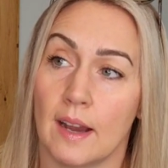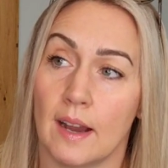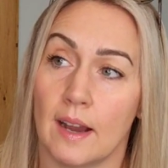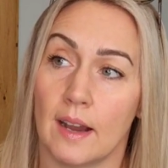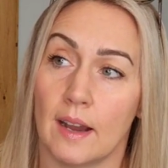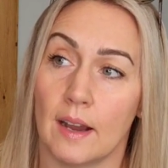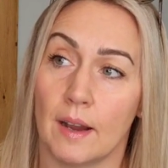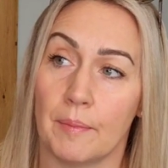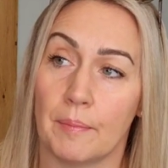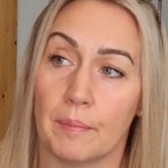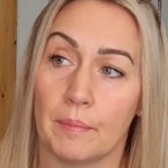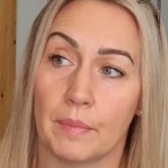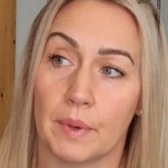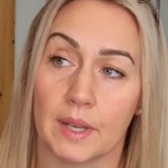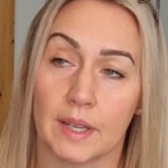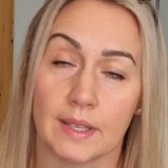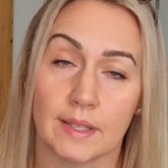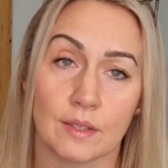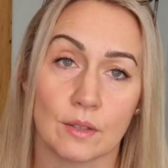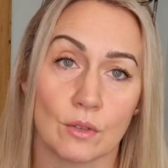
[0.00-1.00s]
um, but
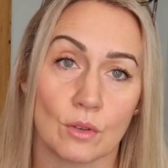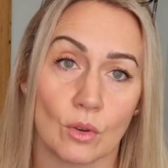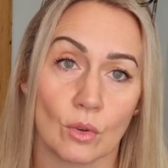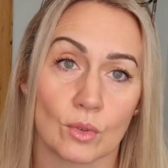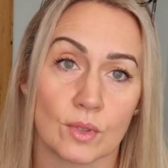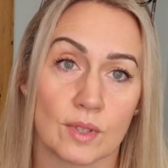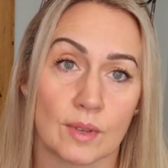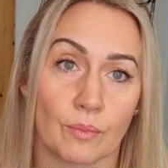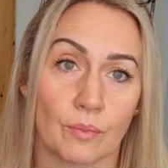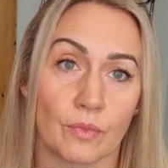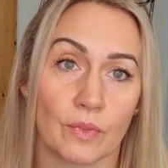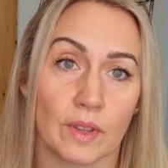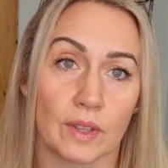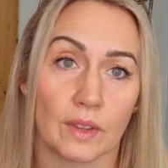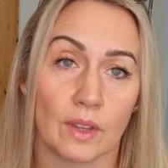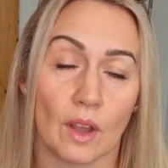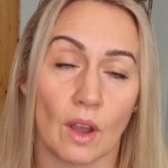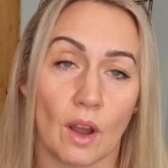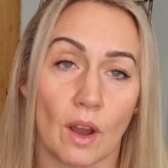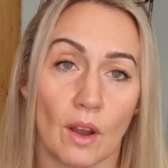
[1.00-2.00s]
is not something
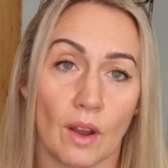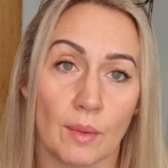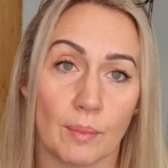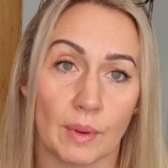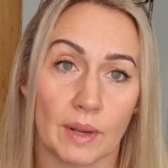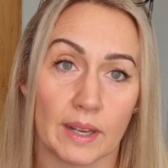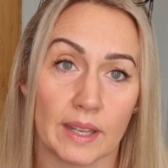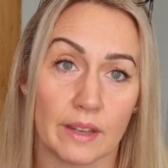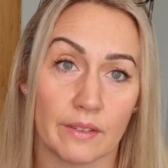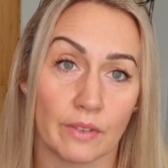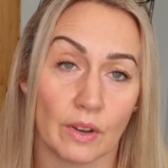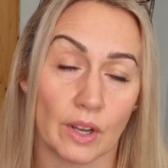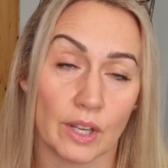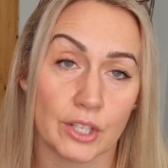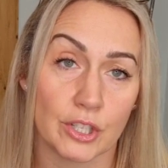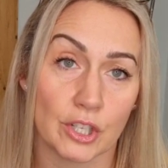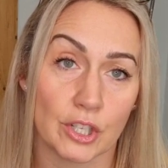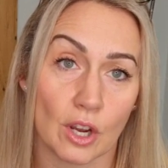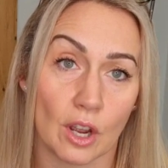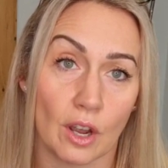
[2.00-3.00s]
that I believe I
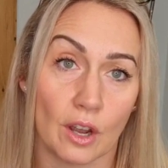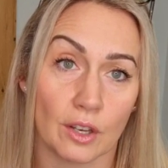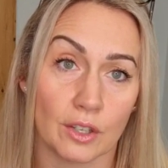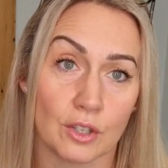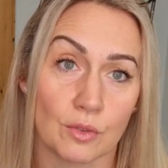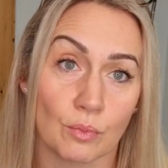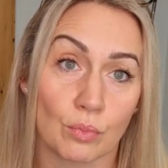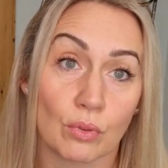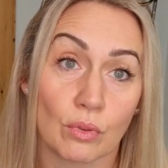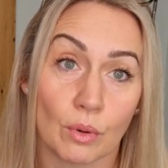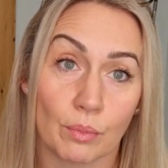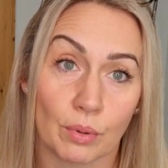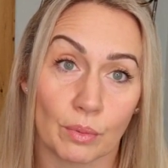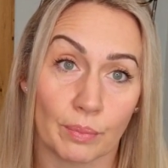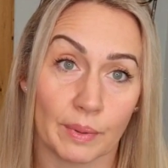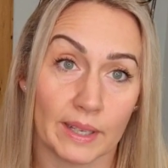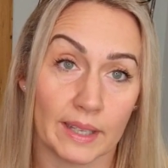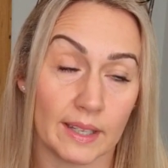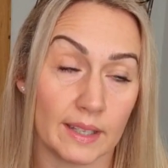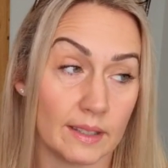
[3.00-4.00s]
charge
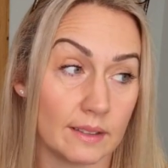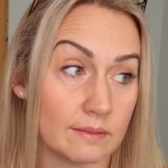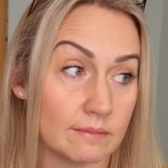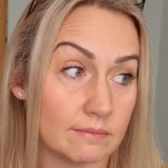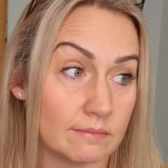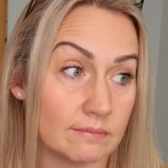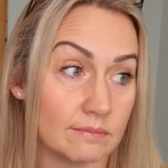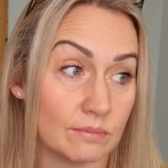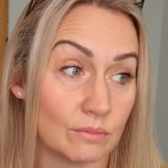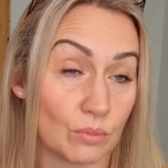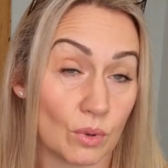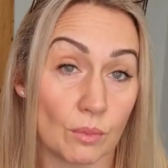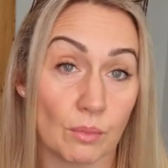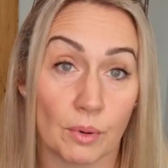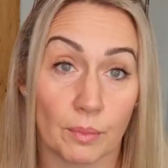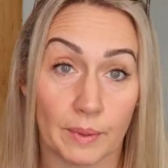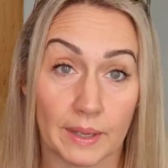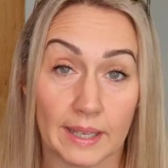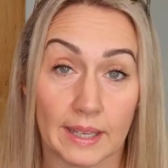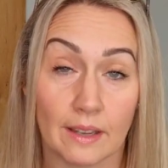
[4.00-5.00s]
probably,
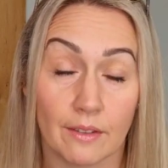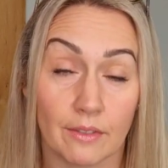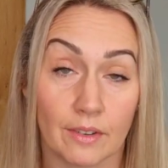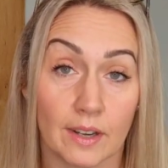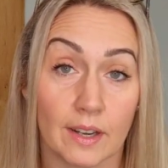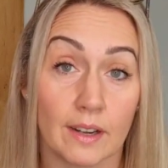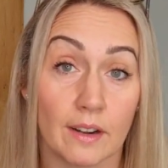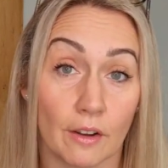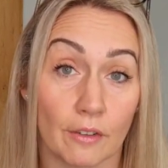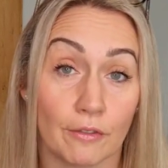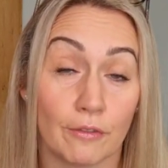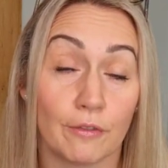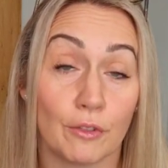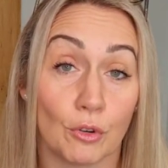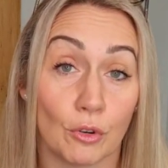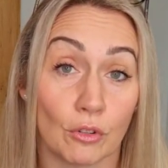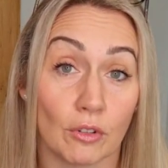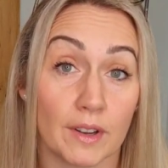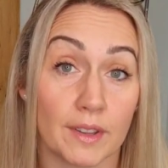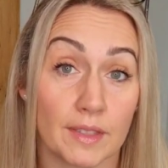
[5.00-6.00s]
probably even enough
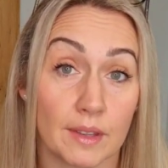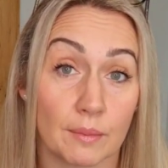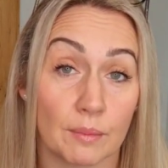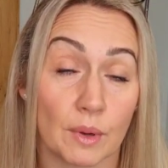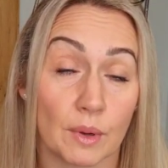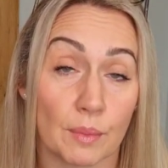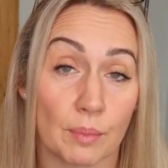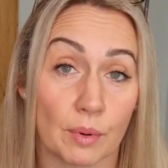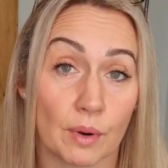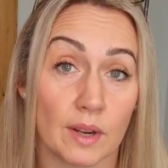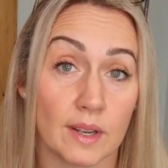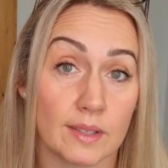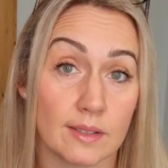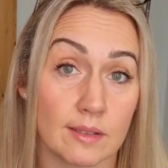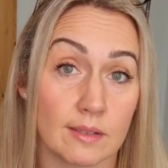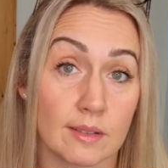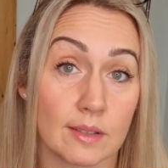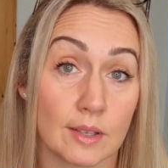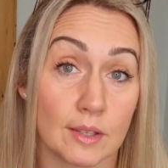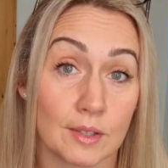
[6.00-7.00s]
for. I think my prices are